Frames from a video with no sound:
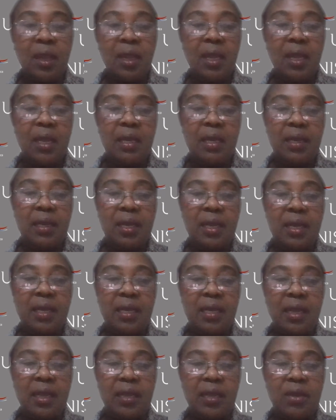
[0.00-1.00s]
And
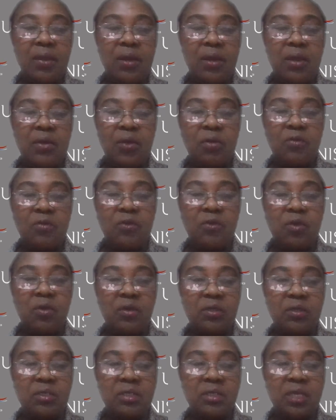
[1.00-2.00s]
of
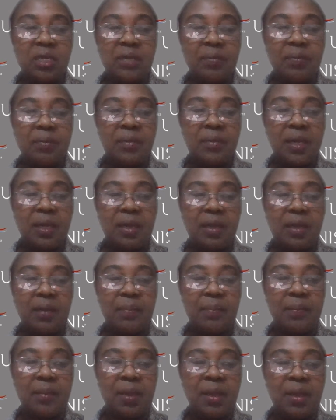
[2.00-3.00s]
course,
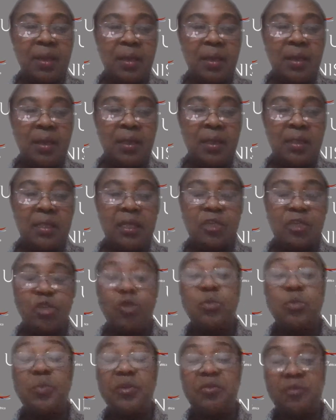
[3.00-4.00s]
they
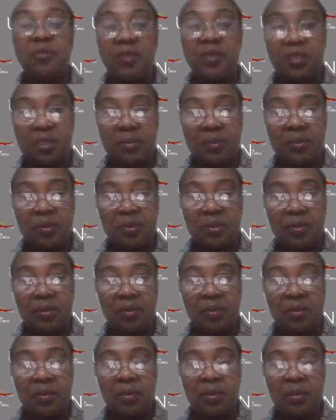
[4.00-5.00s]
should be feasible,
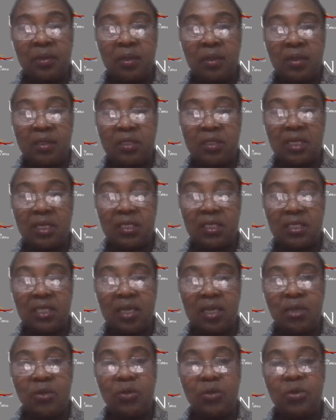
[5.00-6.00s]
such
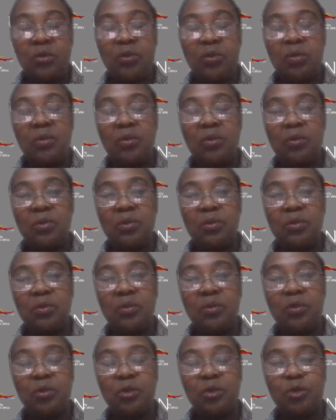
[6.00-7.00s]
that
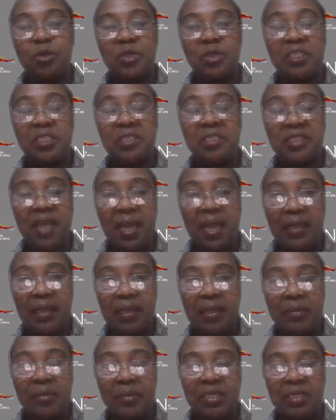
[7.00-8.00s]
you should design
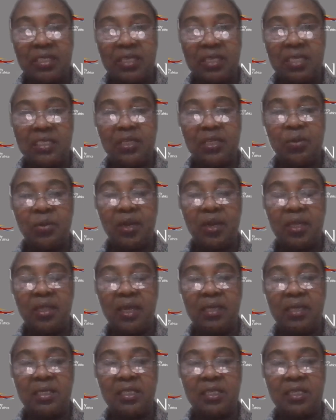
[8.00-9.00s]
them in such a way
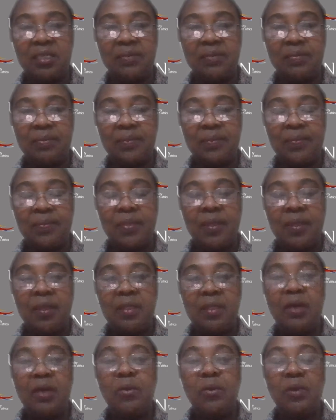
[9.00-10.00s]
that
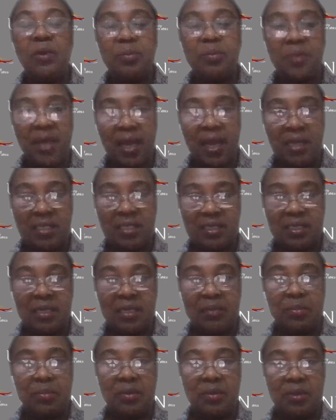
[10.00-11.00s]
they will be
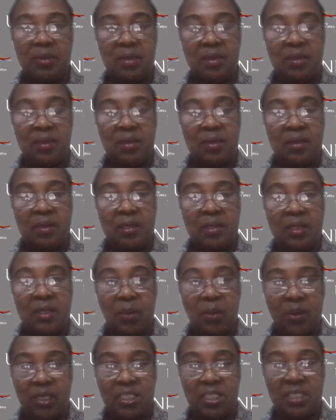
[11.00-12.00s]
answerable, the
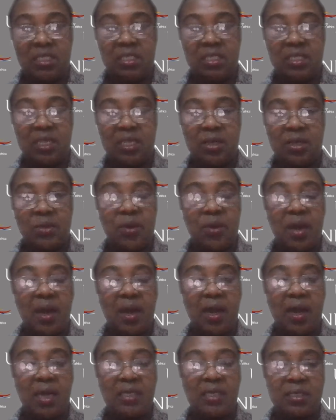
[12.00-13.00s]
questions that you
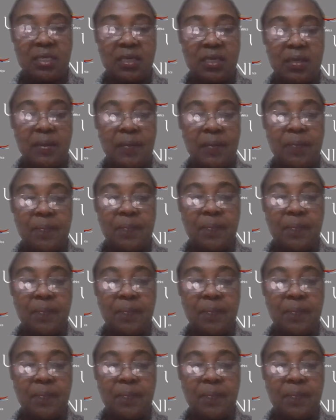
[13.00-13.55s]
are asking.